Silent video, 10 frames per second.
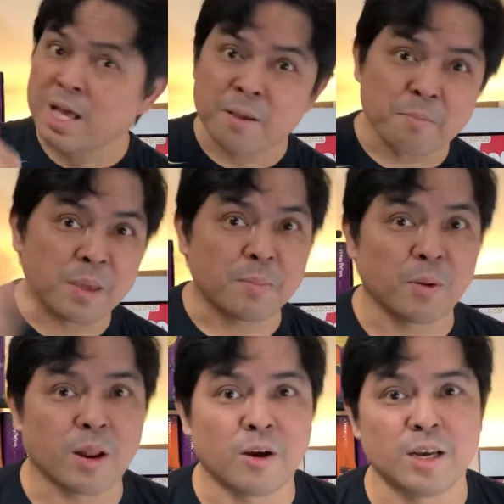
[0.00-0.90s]
people
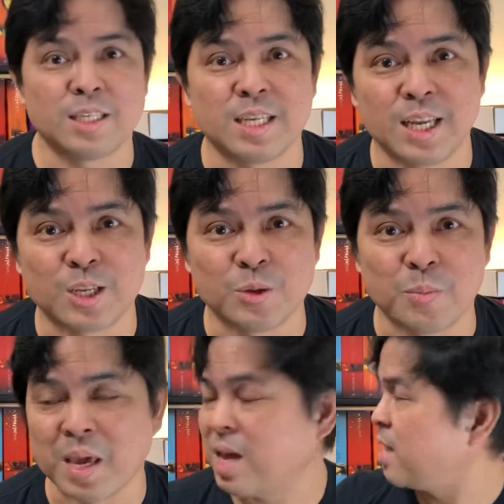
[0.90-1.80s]
are listening to
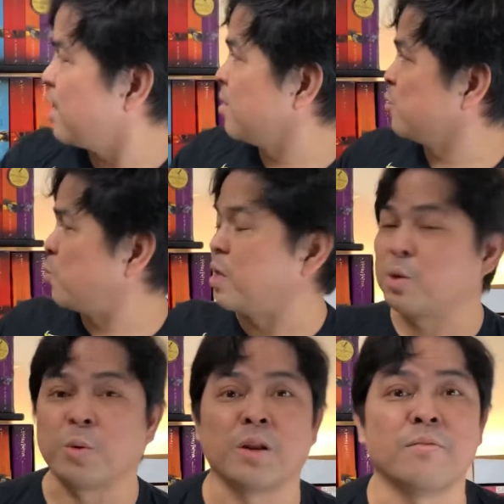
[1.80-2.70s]
me,
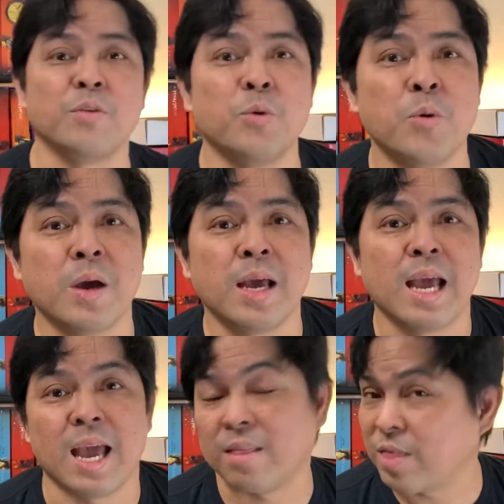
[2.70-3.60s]
21 of you,
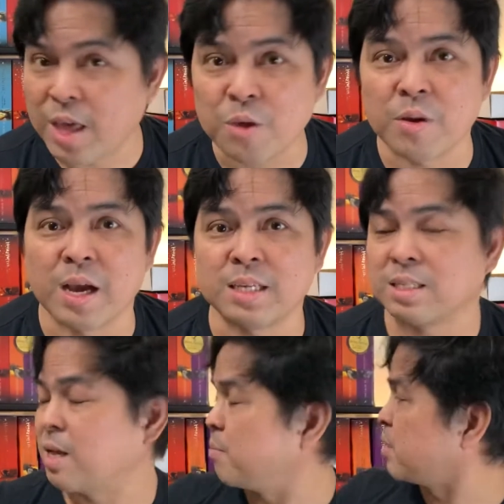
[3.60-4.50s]
and thank you guys.
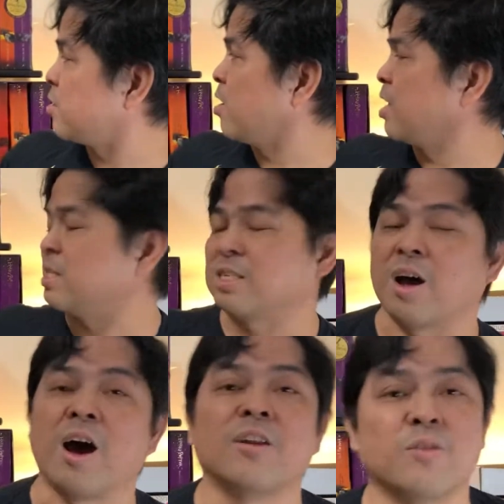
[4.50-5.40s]
And my target is
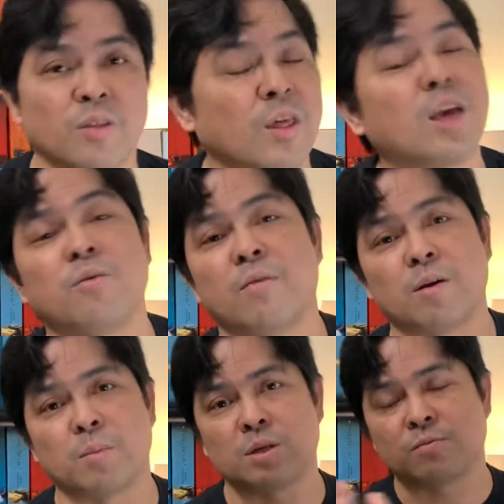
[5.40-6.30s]
100. Thank you very
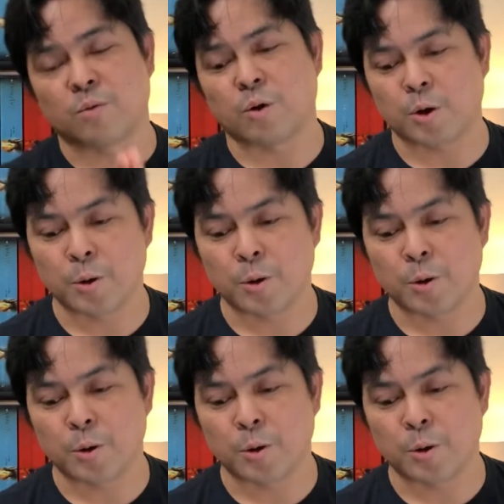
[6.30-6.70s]
much for